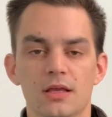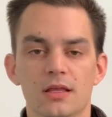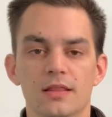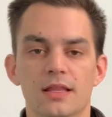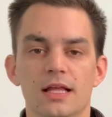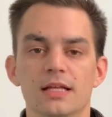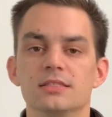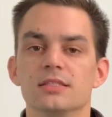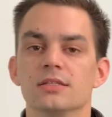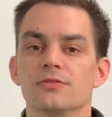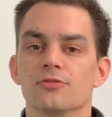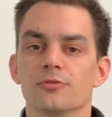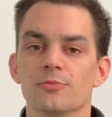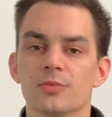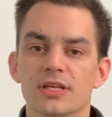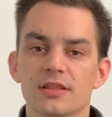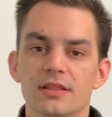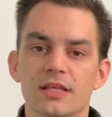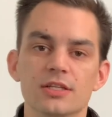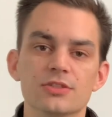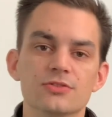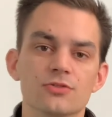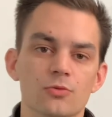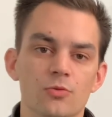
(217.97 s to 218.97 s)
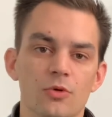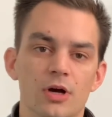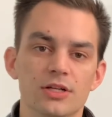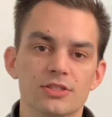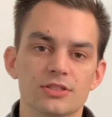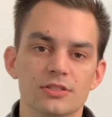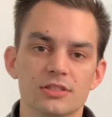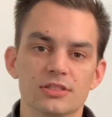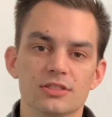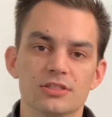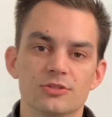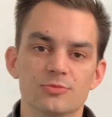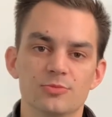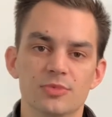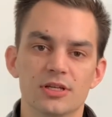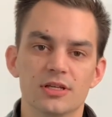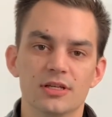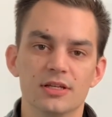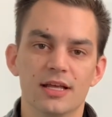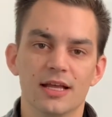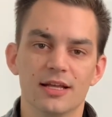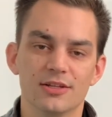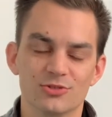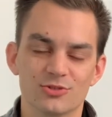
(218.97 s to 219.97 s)
That's it for me. Thanks for watching. This has
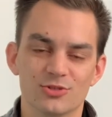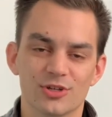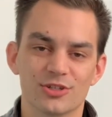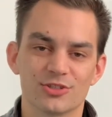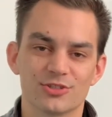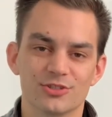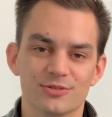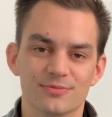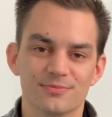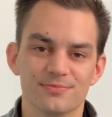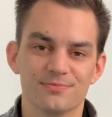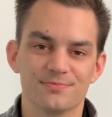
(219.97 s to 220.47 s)
been Gain Structure.